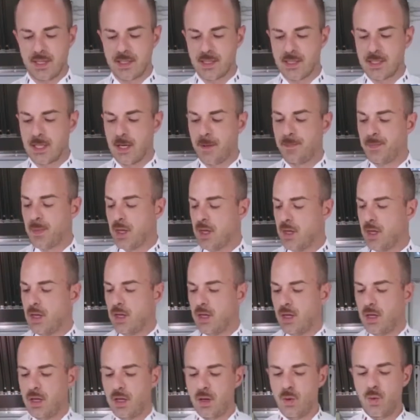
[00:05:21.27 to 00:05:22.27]
to put
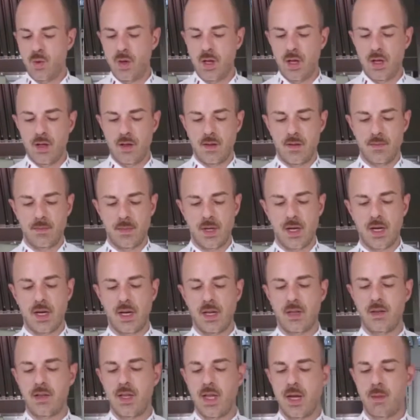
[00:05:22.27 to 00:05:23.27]
on the surface of the
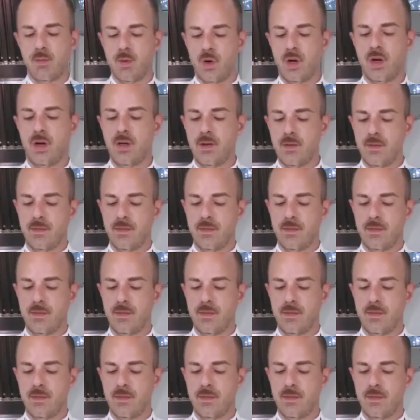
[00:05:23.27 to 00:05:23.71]
pasta.